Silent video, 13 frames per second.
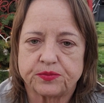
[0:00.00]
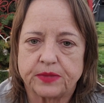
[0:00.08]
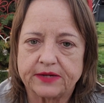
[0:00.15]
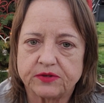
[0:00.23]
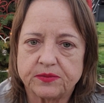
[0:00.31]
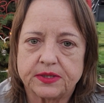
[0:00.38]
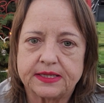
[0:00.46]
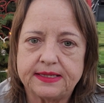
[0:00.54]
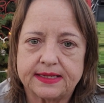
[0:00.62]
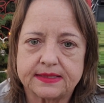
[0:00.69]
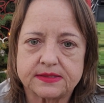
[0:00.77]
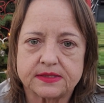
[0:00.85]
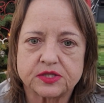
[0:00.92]
Everybody
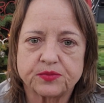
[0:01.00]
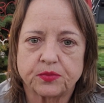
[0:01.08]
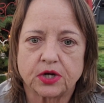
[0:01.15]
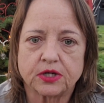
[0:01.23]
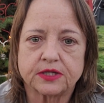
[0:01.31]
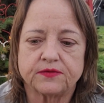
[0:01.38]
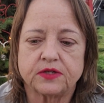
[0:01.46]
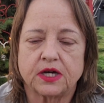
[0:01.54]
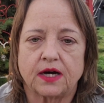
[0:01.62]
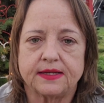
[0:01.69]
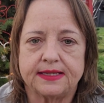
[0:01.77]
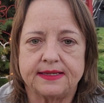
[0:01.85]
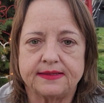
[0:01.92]
has the spark of
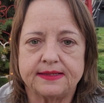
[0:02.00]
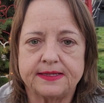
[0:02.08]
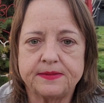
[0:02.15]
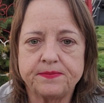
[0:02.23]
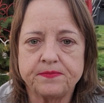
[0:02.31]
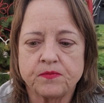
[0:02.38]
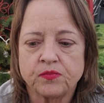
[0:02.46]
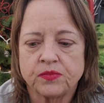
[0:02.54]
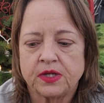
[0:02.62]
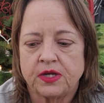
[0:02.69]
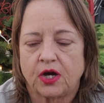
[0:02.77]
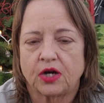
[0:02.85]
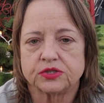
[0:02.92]
God in them.
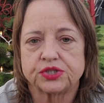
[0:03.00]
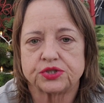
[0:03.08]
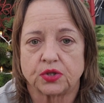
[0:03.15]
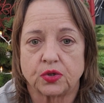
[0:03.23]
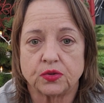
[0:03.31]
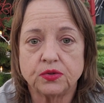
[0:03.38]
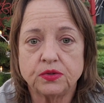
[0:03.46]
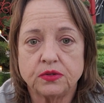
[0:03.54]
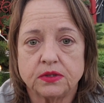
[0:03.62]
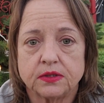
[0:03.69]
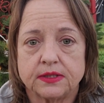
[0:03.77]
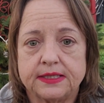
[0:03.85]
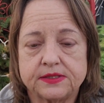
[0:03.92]
Our soul
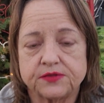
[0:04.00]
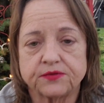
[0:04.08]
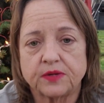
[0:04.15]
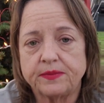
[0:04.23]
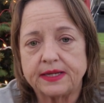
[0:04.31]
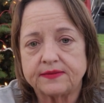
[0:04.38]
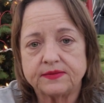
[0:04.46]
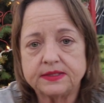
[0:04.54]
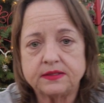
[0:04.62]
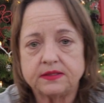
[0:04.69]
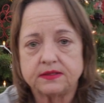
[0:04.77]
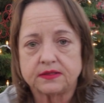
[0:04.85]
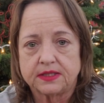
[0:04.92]
is from
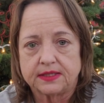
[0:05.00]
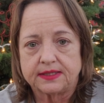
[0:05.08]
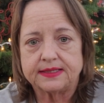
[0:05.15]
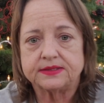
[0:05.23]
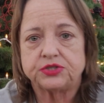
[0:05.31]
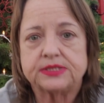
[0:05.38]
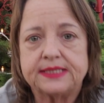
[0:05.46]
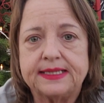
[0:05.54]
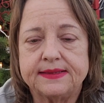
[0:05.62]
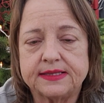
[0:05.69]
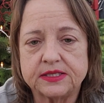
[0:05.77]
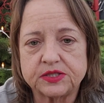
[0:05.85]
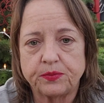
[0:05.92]
heaven. It's just
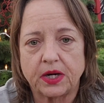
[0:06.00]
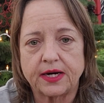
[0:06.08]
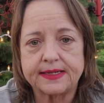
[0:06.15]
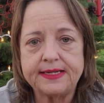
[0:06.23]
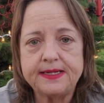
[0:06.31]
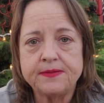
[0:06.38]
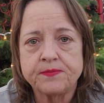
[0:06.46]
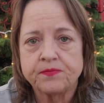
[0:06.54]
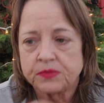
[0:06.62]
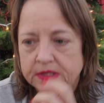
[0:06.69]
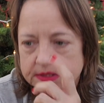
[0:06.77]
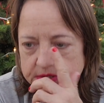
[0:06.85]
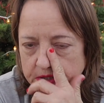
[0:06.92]
in this body.
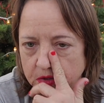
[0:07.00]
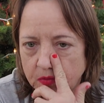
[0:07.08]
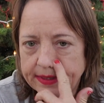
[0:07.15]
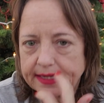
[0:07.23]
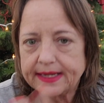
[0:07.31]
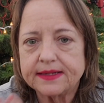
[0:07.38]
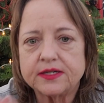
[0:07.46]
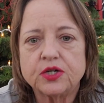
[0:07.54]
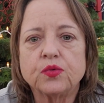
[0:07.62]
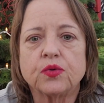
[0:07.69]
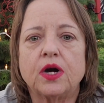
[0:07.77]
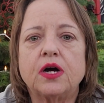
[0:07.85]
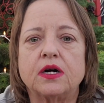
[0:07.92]
So we can't go
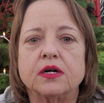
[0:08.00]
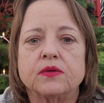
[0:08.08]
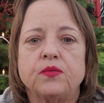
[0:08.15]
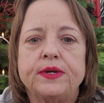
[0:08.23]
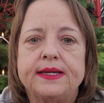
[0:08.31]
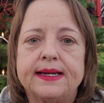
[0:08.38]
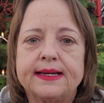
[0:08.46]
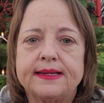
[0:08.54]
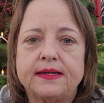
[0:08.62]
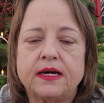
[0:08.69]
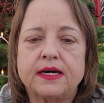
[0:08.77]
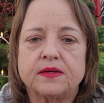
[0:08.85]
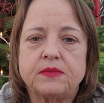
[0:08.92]
wrong. We
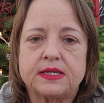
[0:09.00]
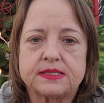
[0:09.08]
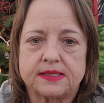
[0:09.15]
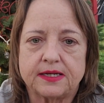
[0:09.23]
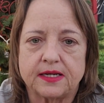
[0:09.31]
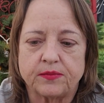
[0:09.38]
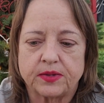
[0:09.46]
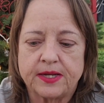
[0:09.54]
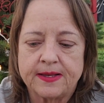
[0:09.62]
cannot mess up.